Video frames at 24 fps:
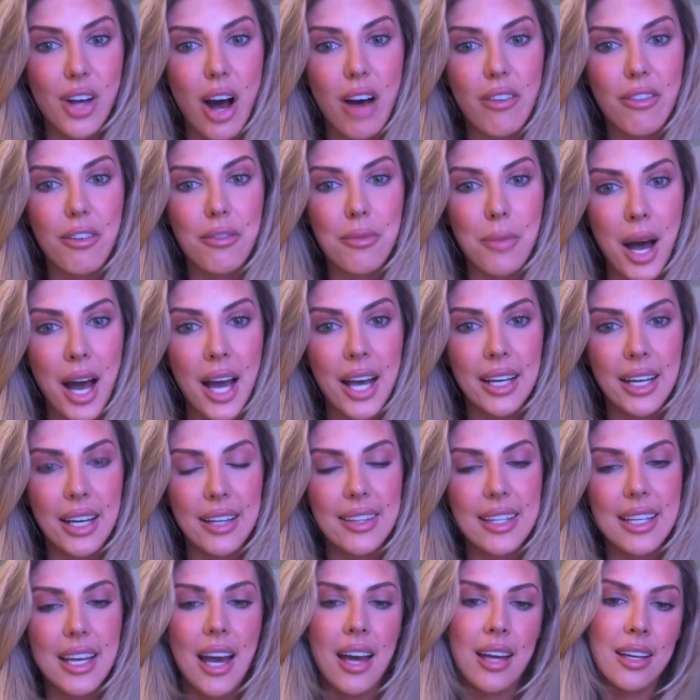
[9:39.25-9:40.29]
off of mine
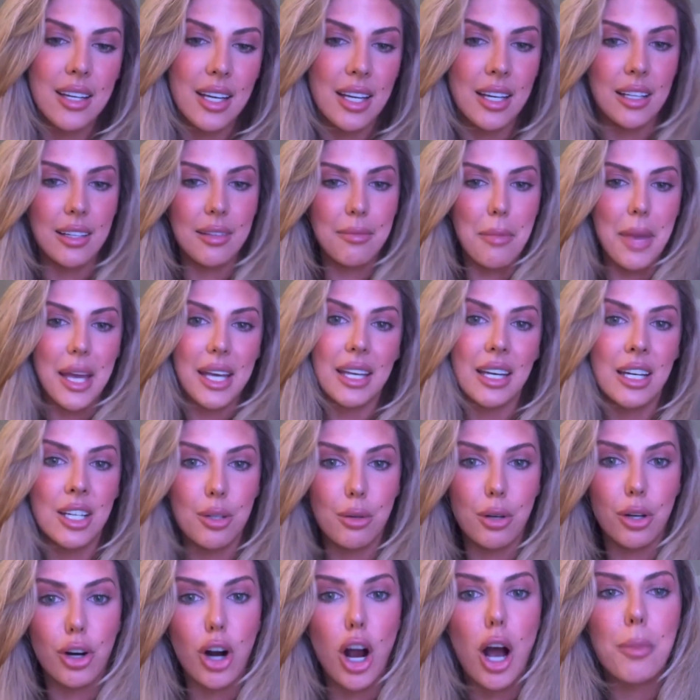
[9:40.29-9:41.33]
at the end and make it
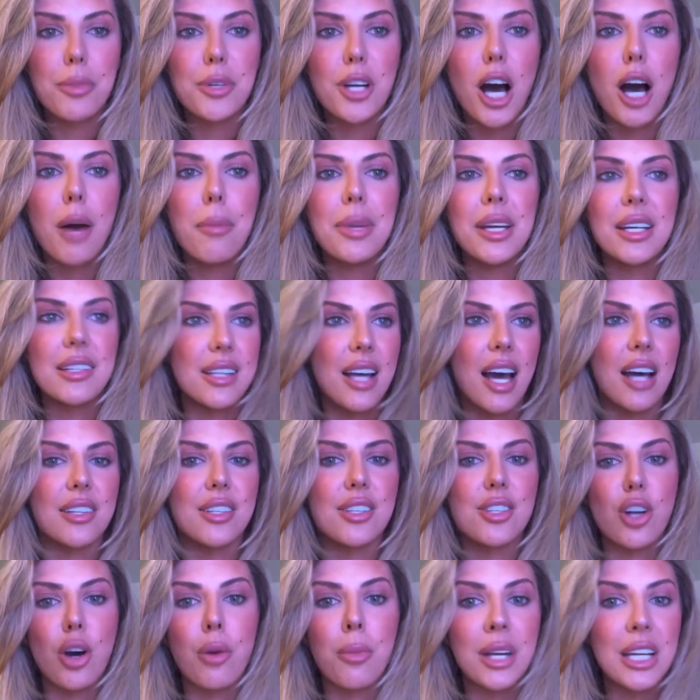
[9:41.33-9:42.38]
into a crop top because I had so